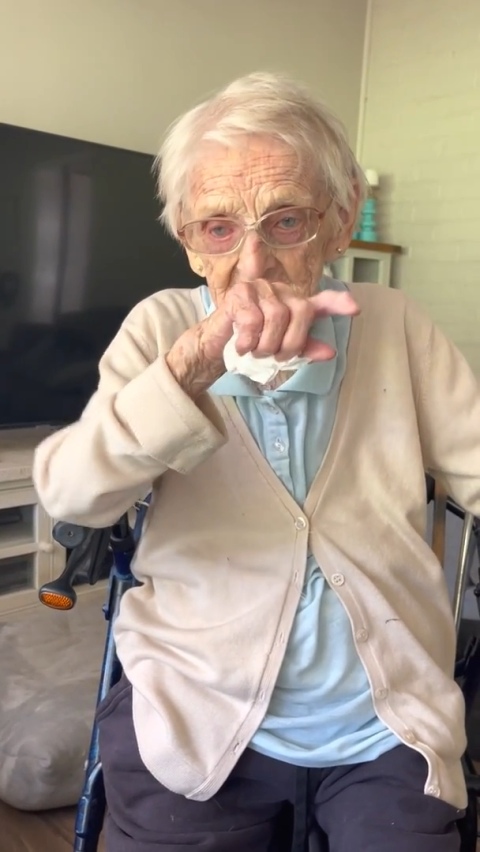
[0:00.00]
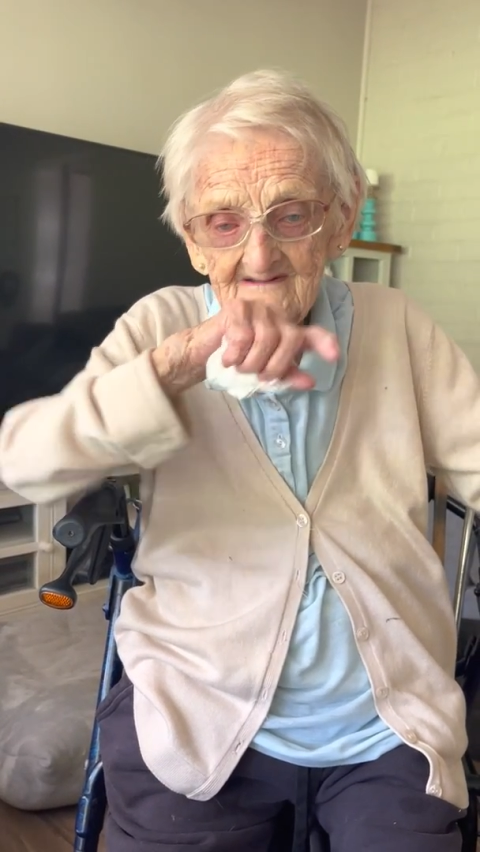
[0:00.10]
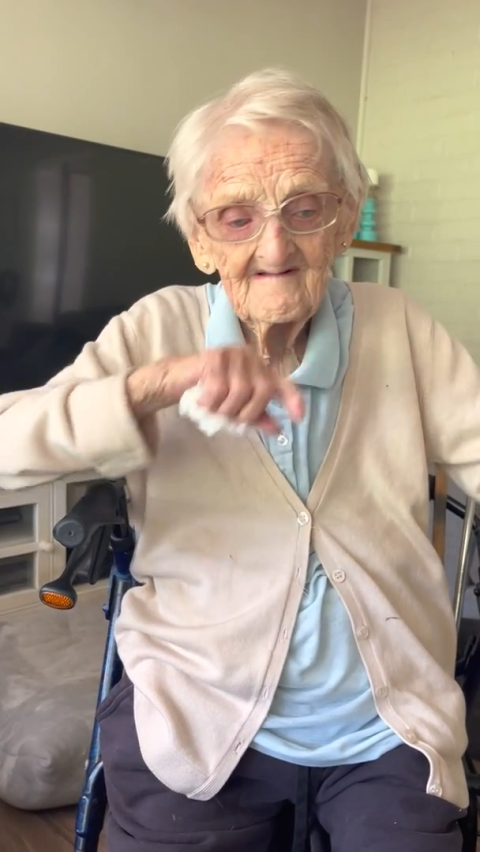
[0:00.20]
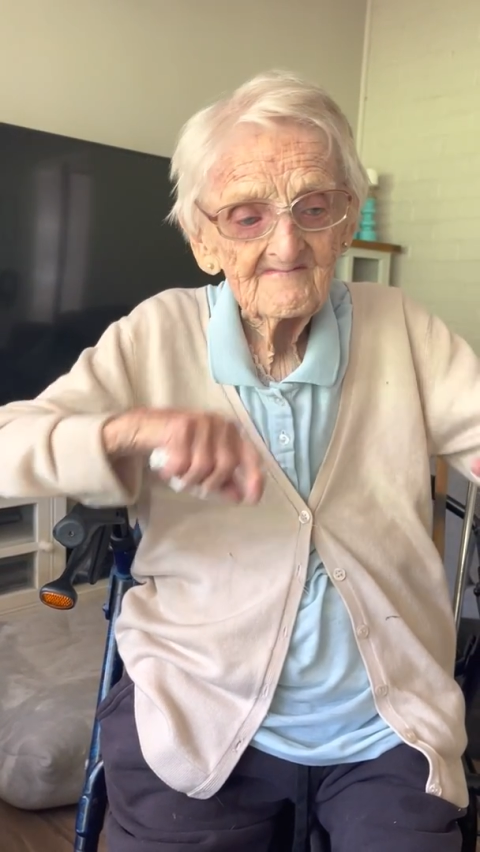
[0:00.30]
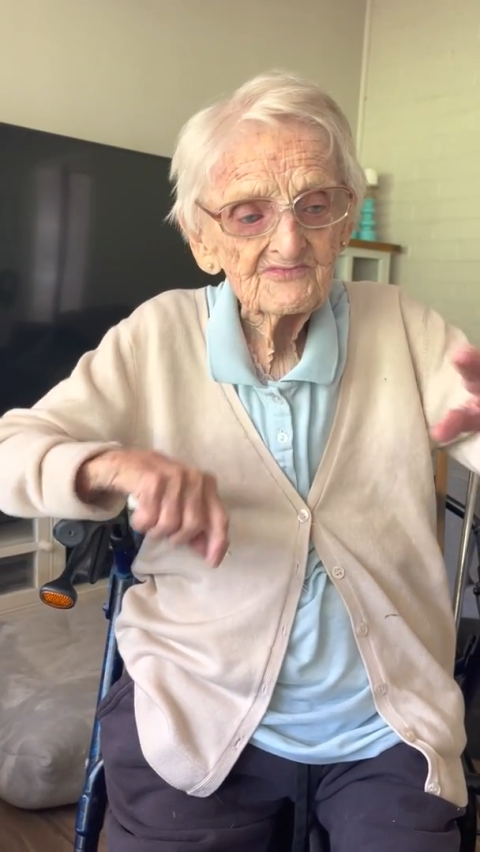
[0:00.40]

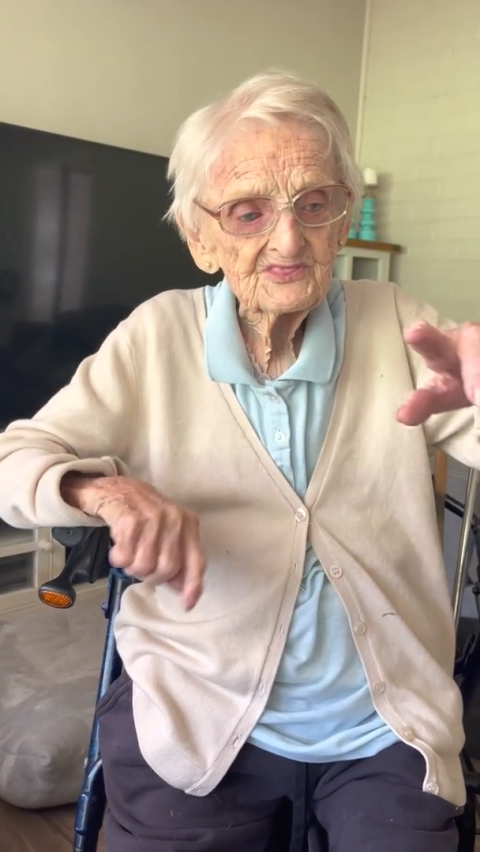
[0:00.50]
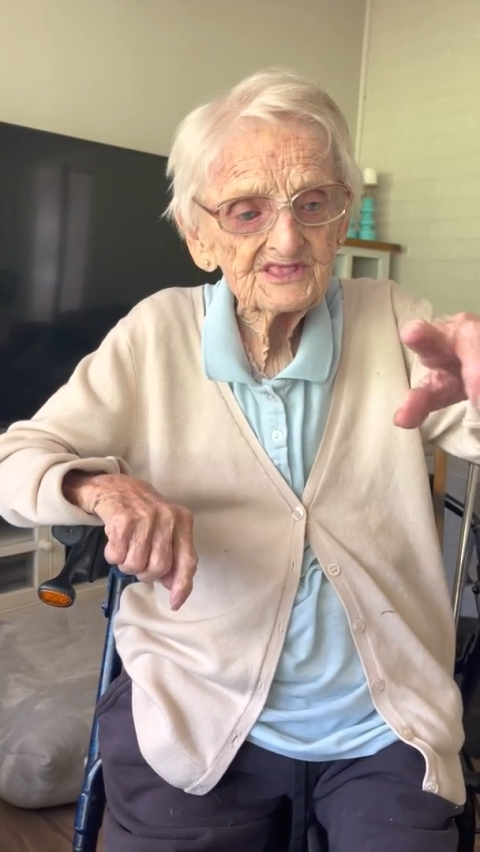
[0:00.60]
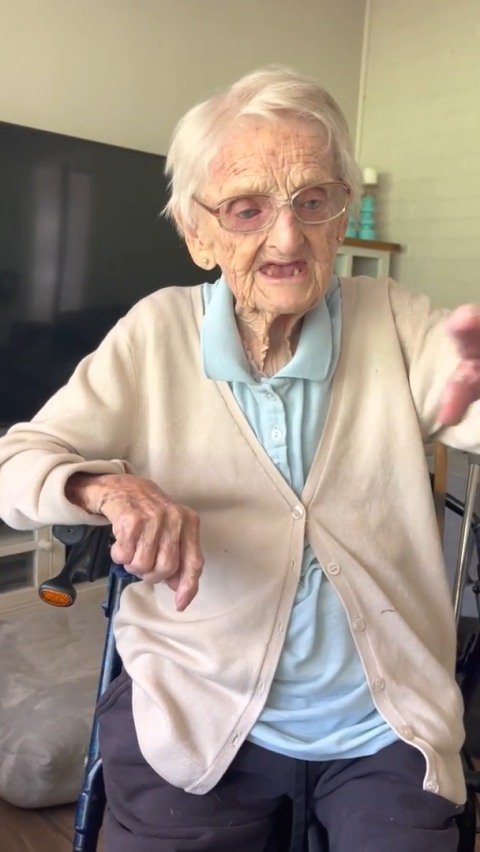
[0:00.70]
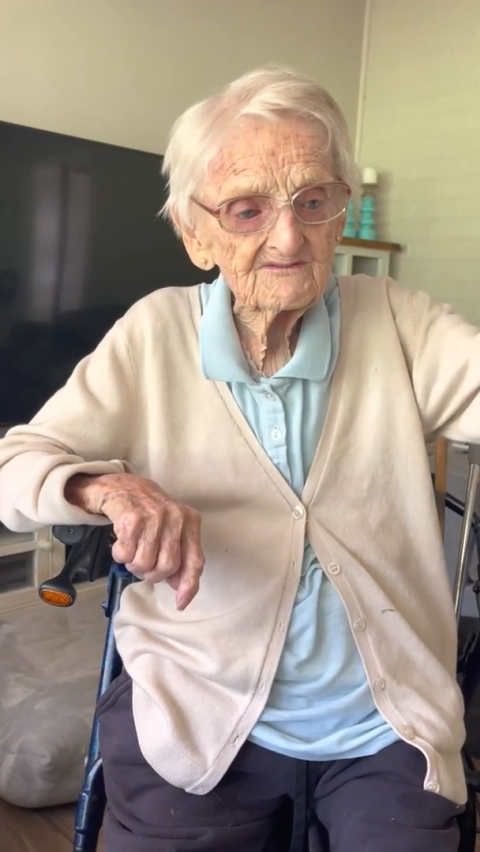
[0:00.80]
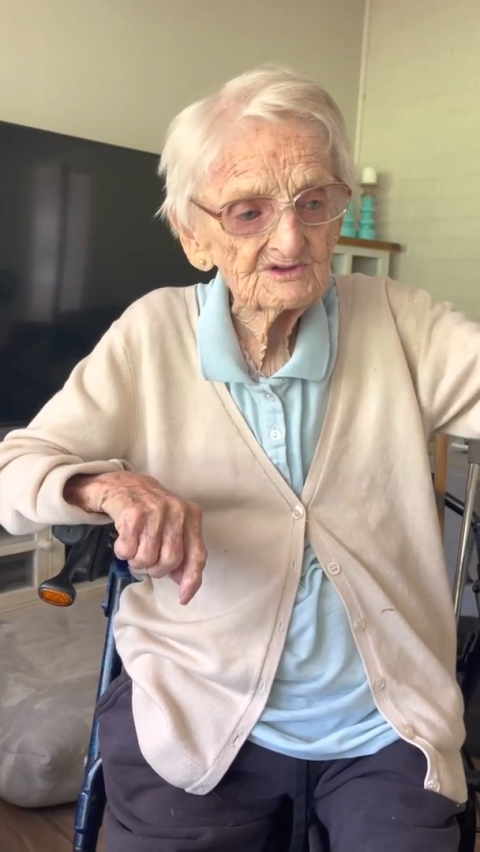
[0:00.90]

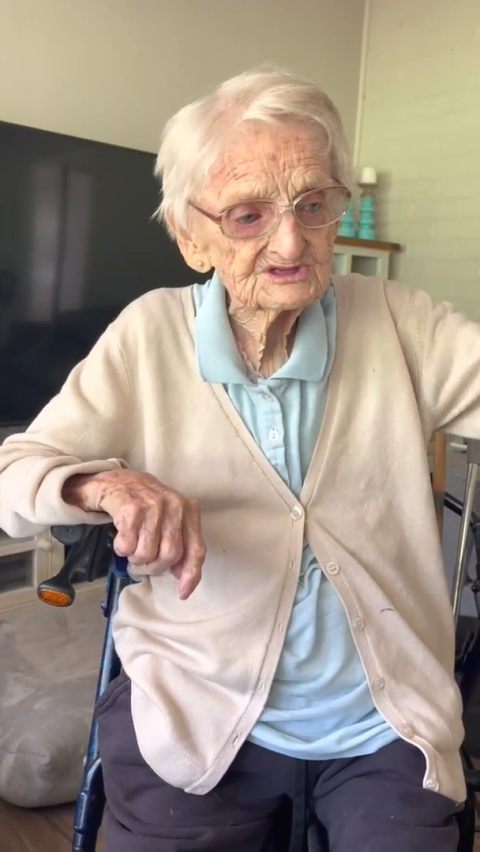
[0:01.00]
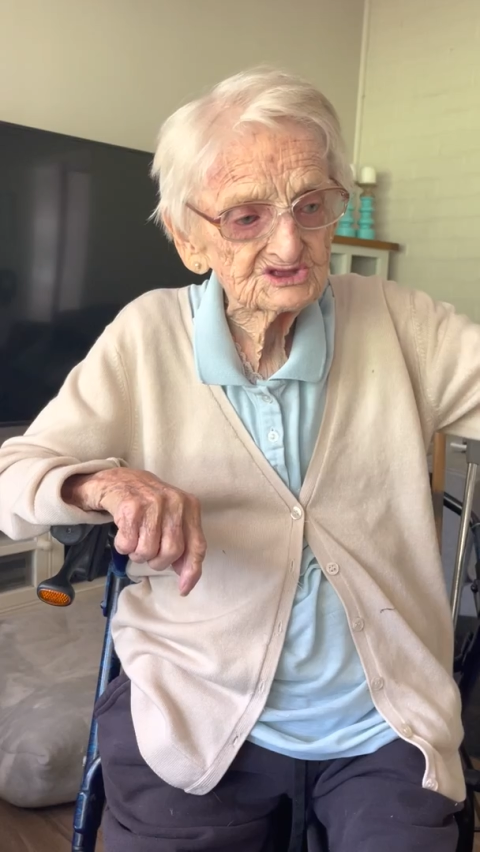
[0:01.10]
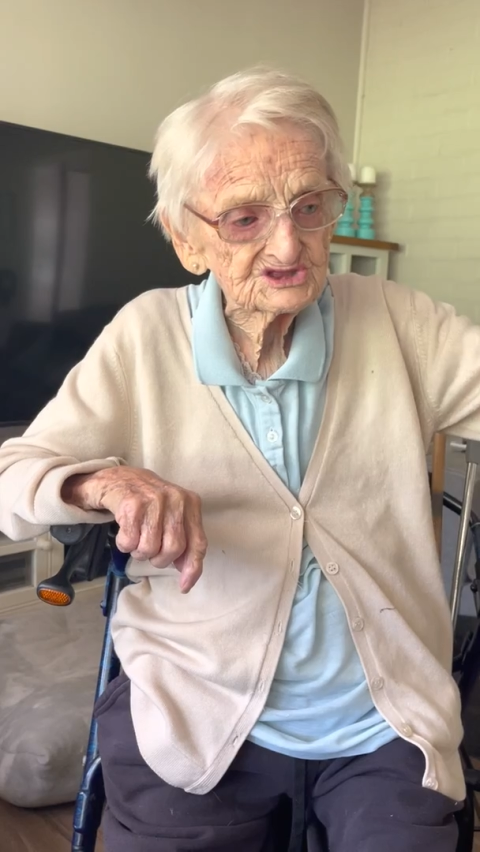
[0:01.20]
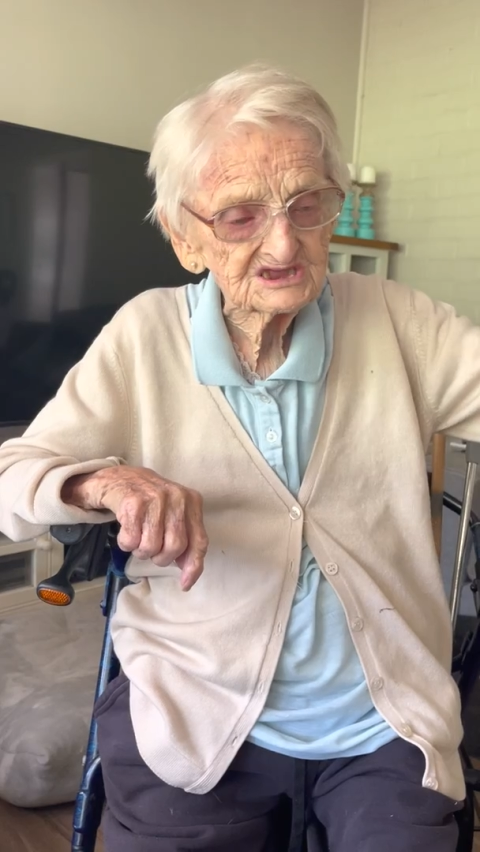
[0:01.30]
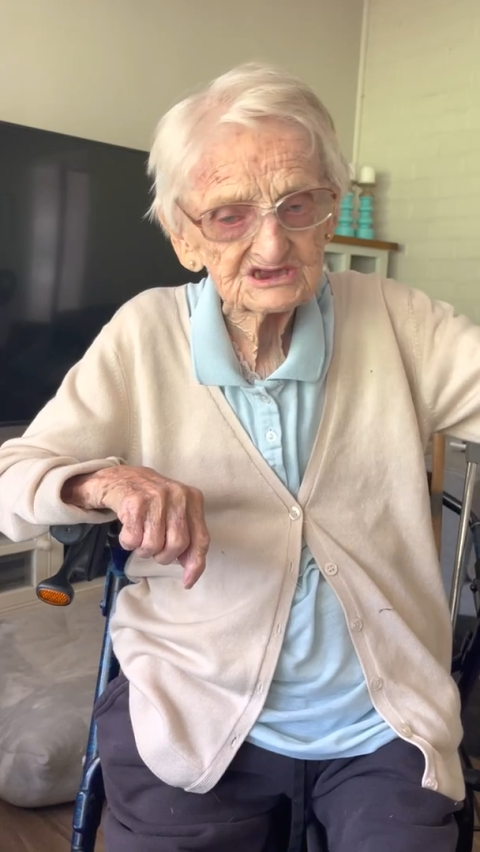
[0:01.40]
there was
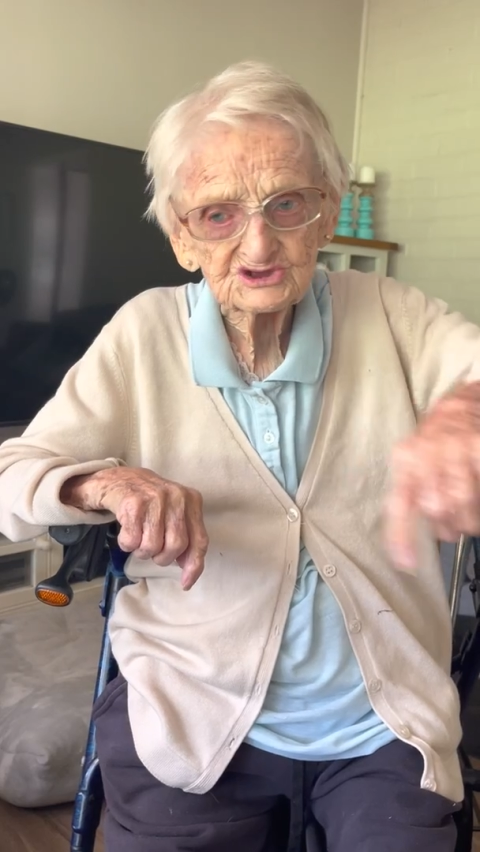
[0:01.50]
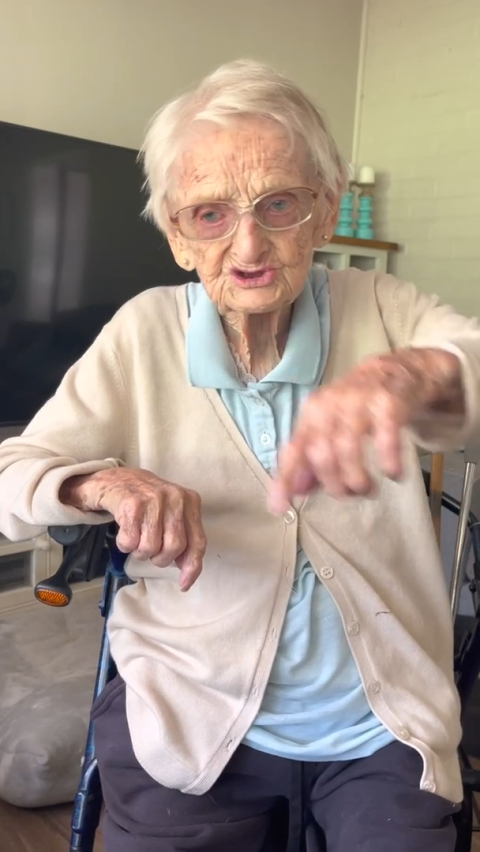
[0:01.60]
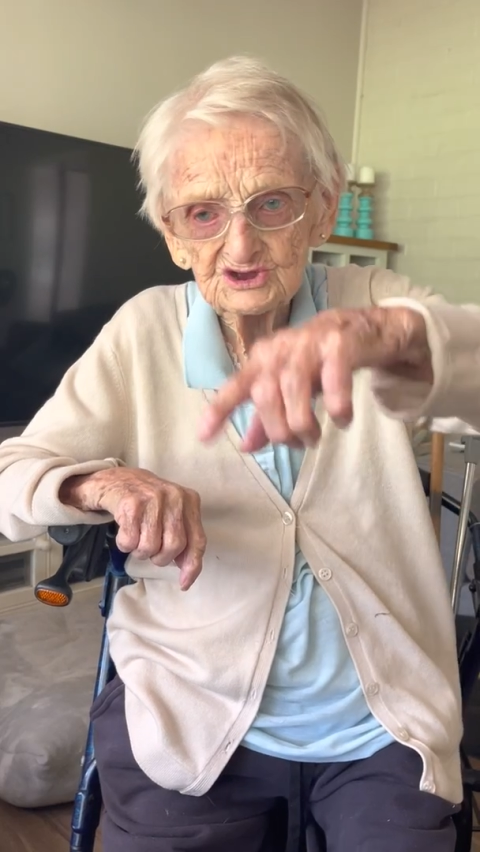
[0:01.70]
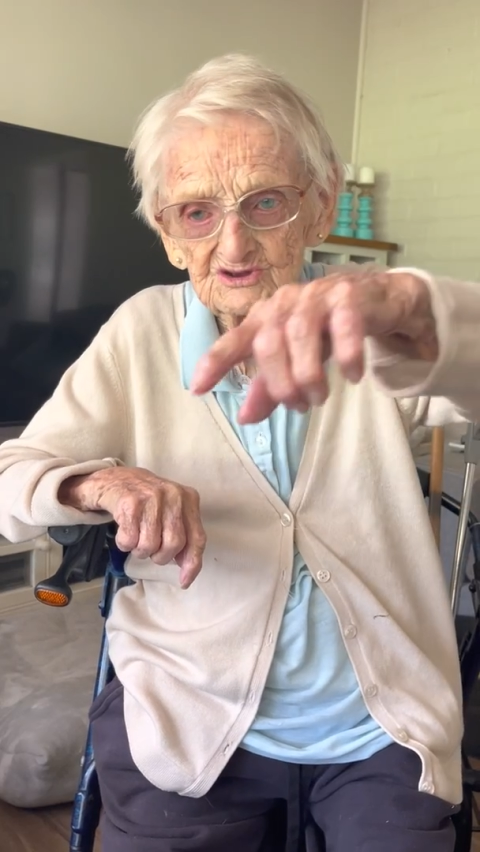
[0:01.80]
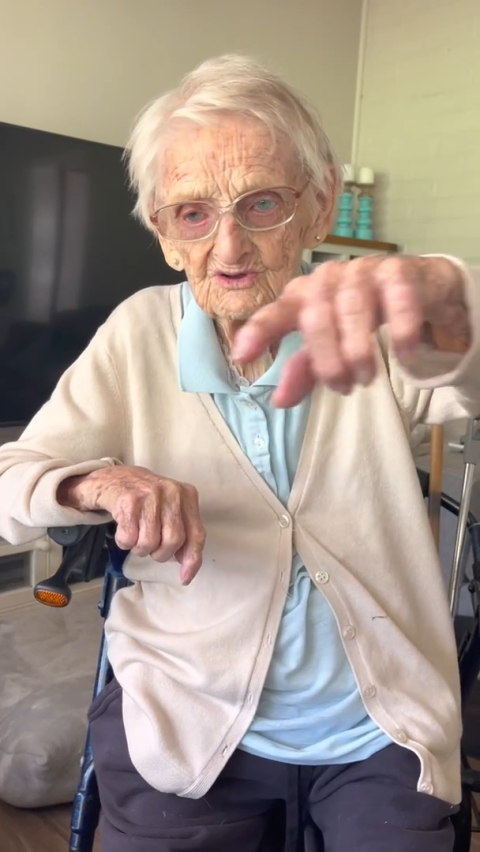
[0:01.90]

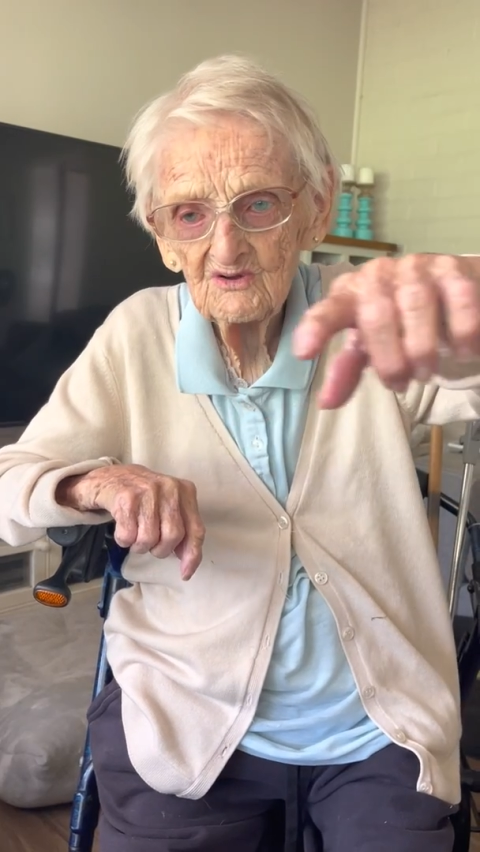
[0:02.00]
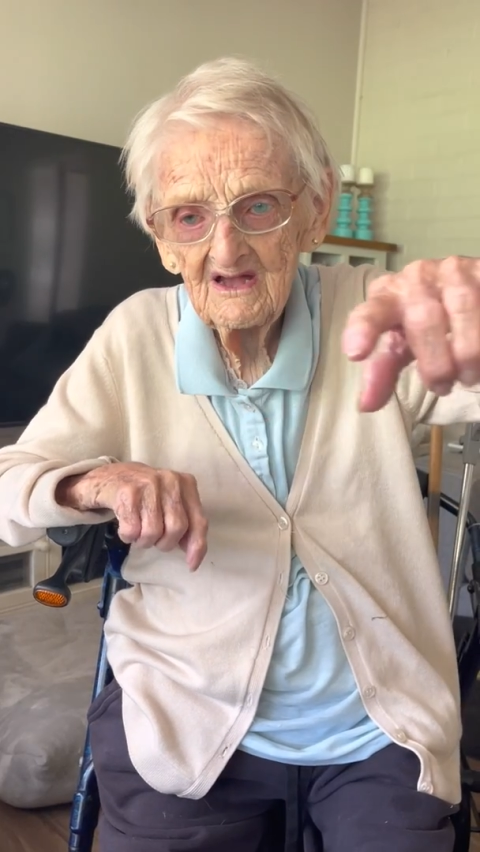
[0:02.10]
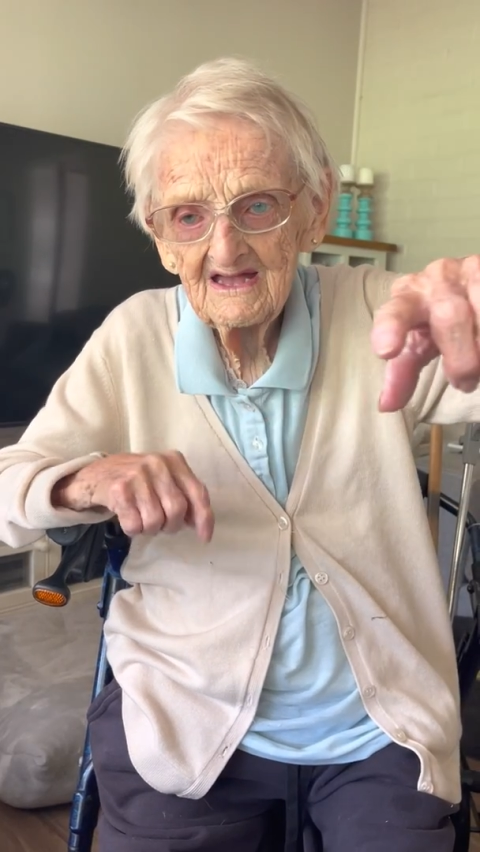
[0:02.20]
tissue,